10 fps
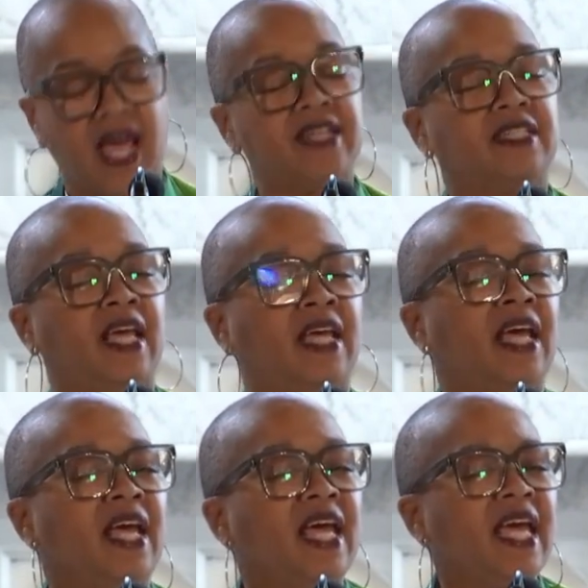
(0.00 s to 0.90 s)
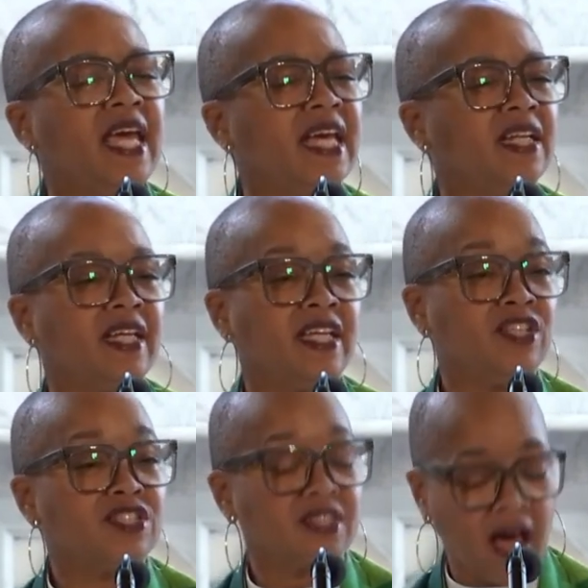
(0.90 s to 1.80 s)
as a healing
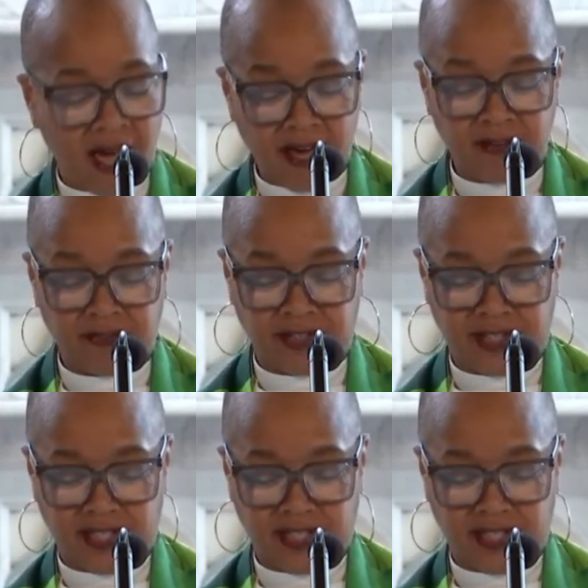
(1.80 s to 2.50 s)
salve